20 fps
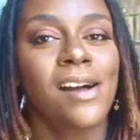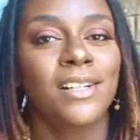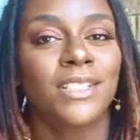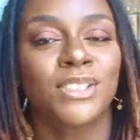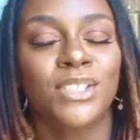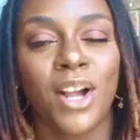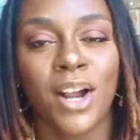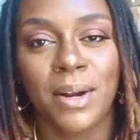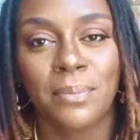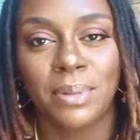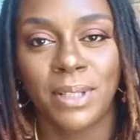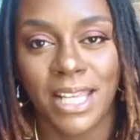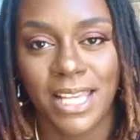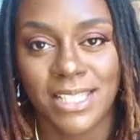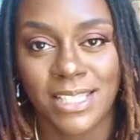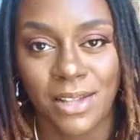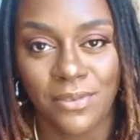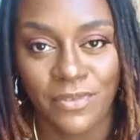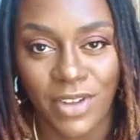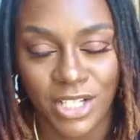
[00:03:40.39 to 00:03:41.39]
start
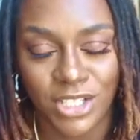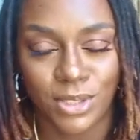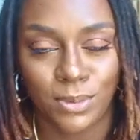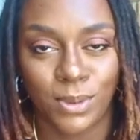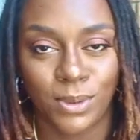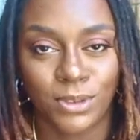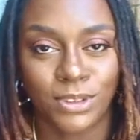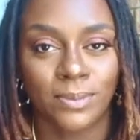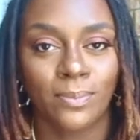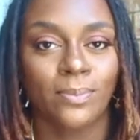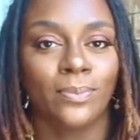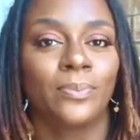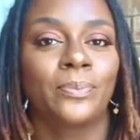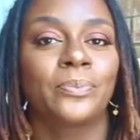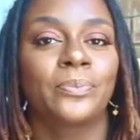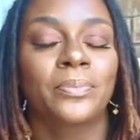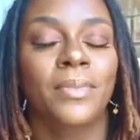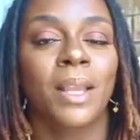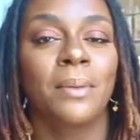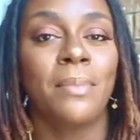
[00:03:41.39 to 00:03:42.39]
planting some vegetables
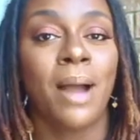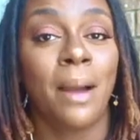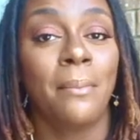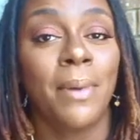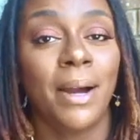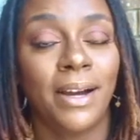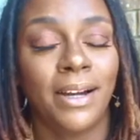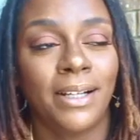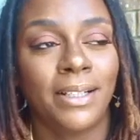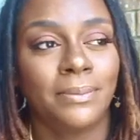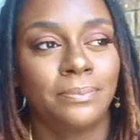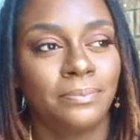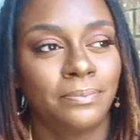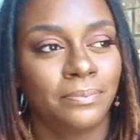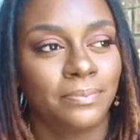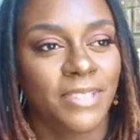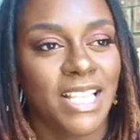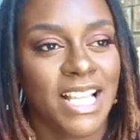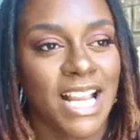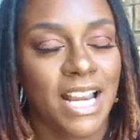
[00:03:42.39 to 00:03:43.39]
my mom
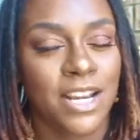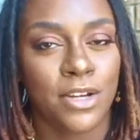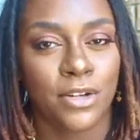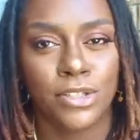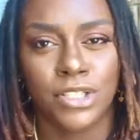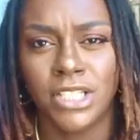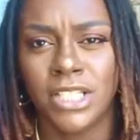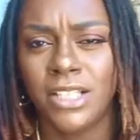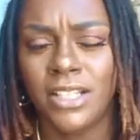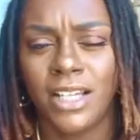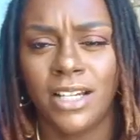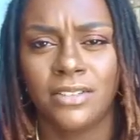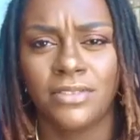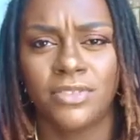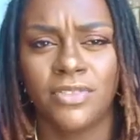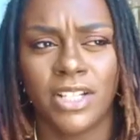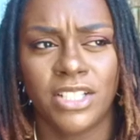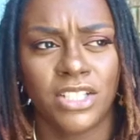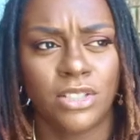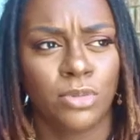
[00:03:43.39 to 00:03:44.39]
that I know she
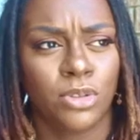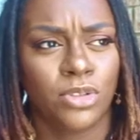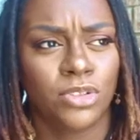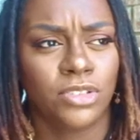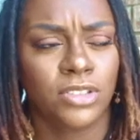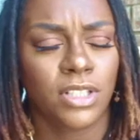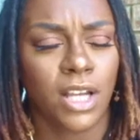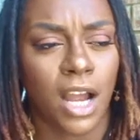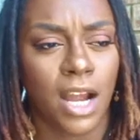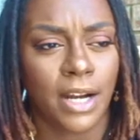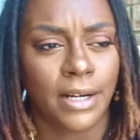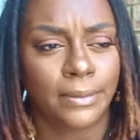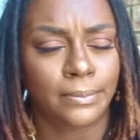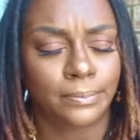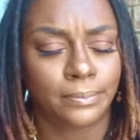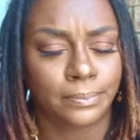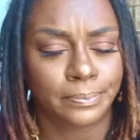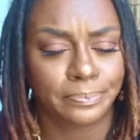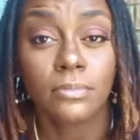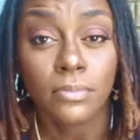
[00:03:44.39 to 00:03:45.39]
loves vegetables
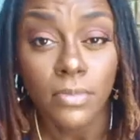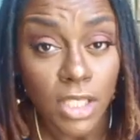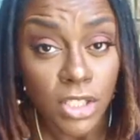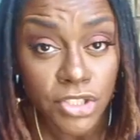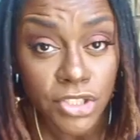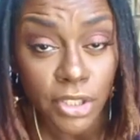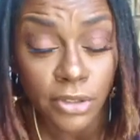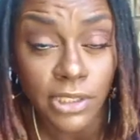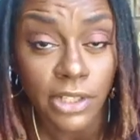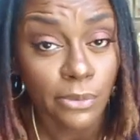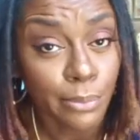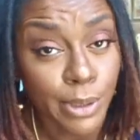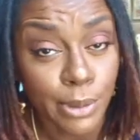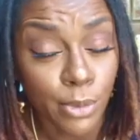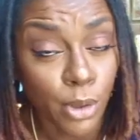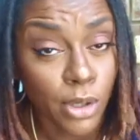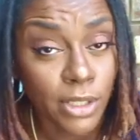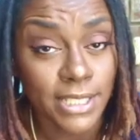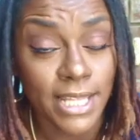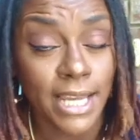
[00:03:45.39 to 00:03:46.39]
um, she don't love them
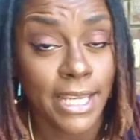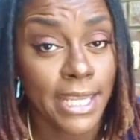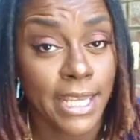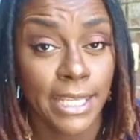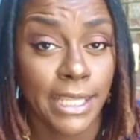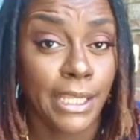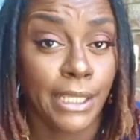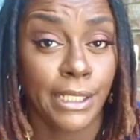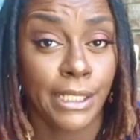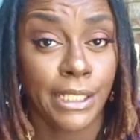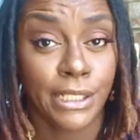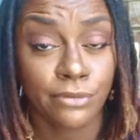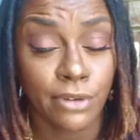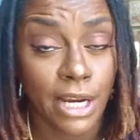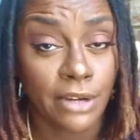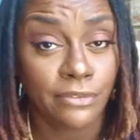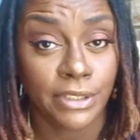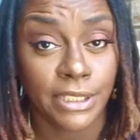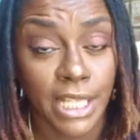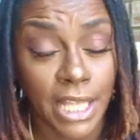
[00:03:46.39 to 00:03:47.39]
anymore because I can't get her to eat
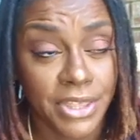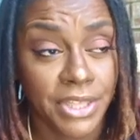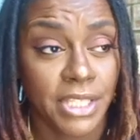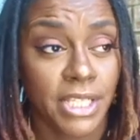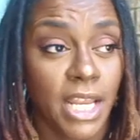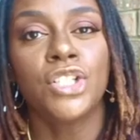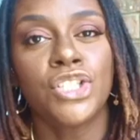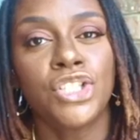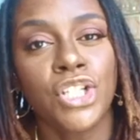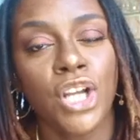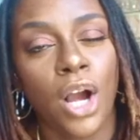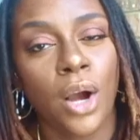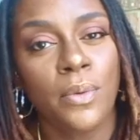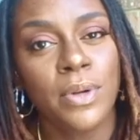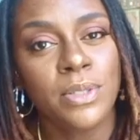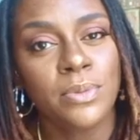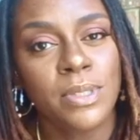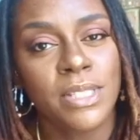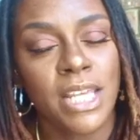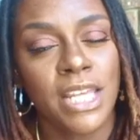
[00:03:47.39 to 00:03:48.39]
right for nothing. She
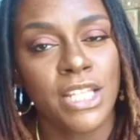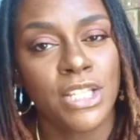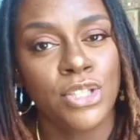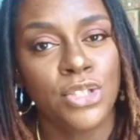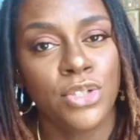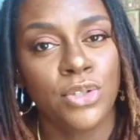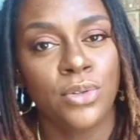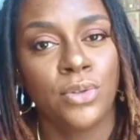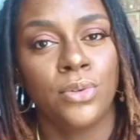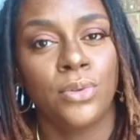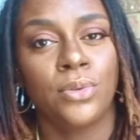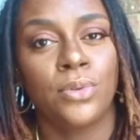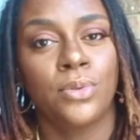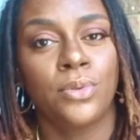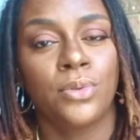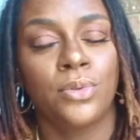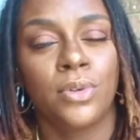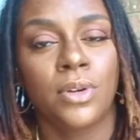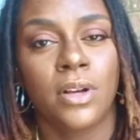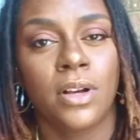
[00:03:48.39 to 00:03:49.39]
always was
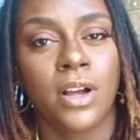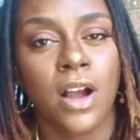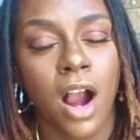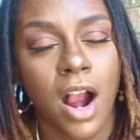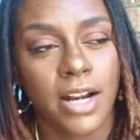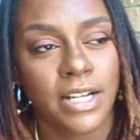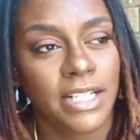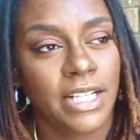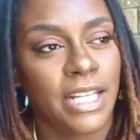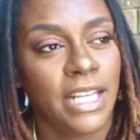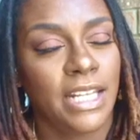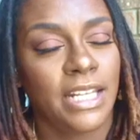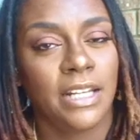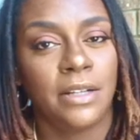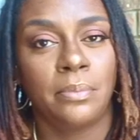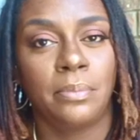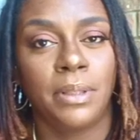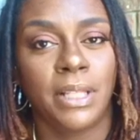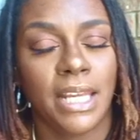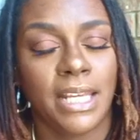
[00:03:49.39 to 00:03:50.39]
into gardening
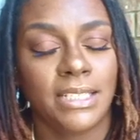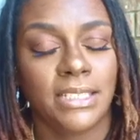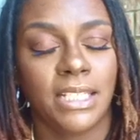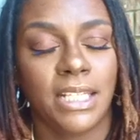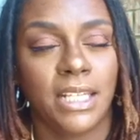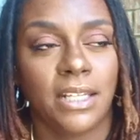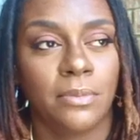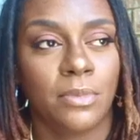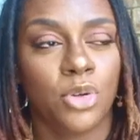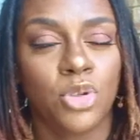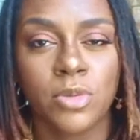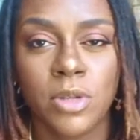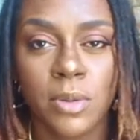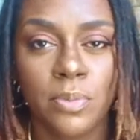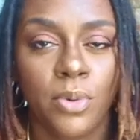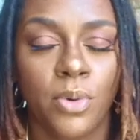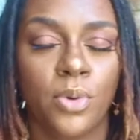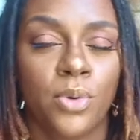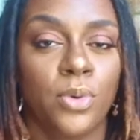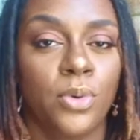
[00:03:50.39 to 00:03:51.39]
and planting. Most
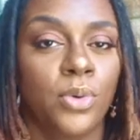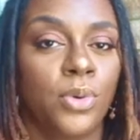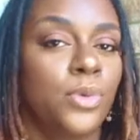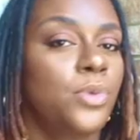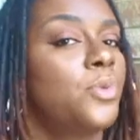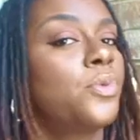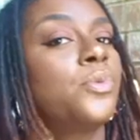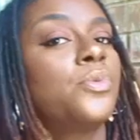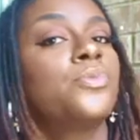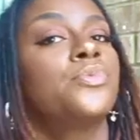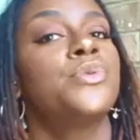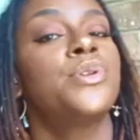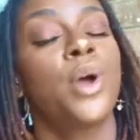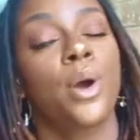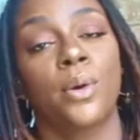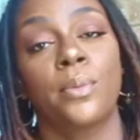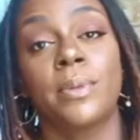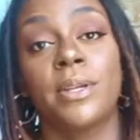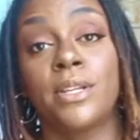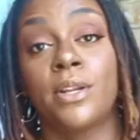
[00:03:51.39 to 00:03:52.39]
people who
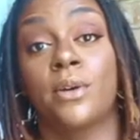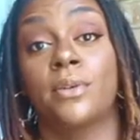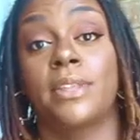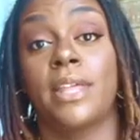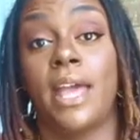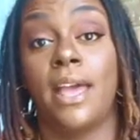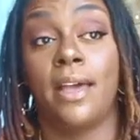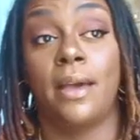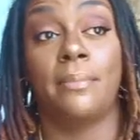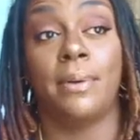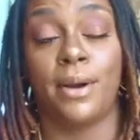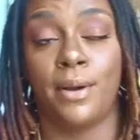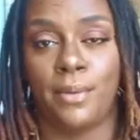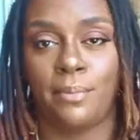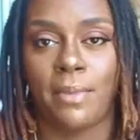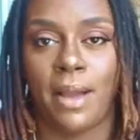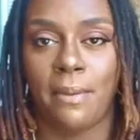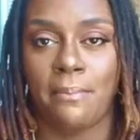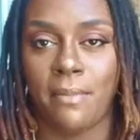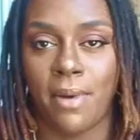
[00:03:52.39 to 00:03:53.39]
know me know that about
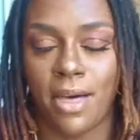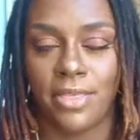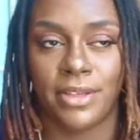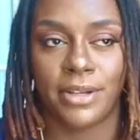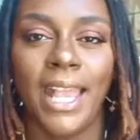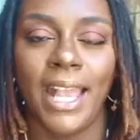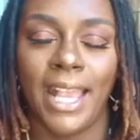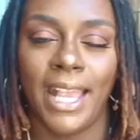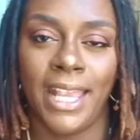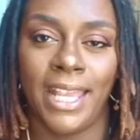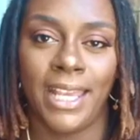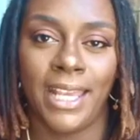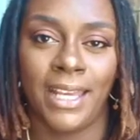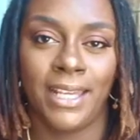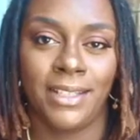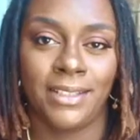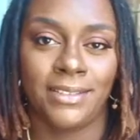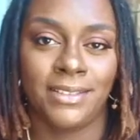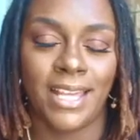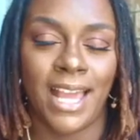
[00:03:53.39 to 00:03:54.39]
my mother.
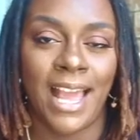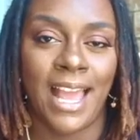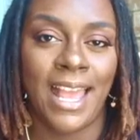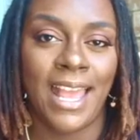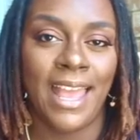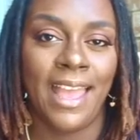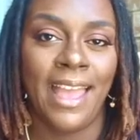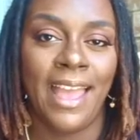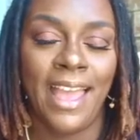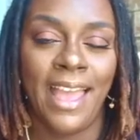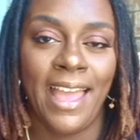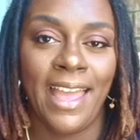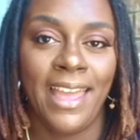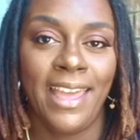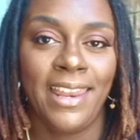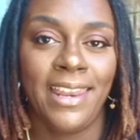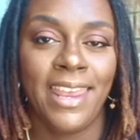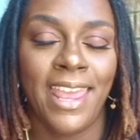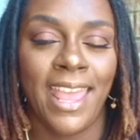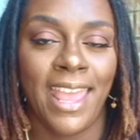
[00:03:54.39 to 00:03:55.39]
And I
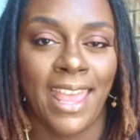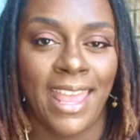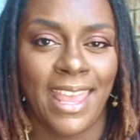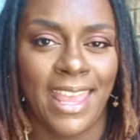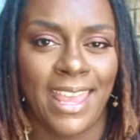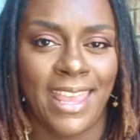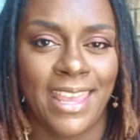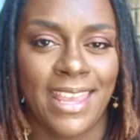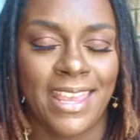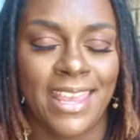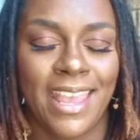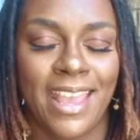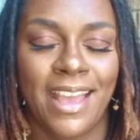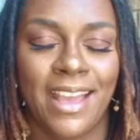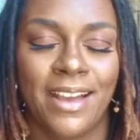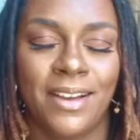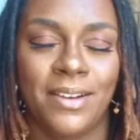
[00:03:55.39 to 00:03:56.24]
had a